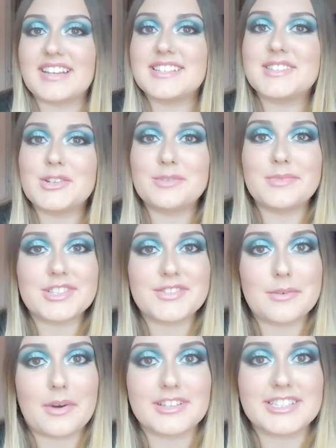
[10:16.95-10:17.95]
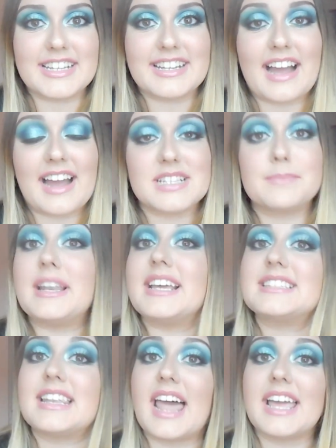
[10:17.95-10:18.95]
Thanks so much for watching, guys.
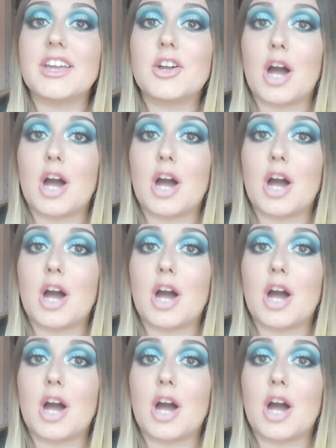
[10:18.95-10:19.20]
Please like,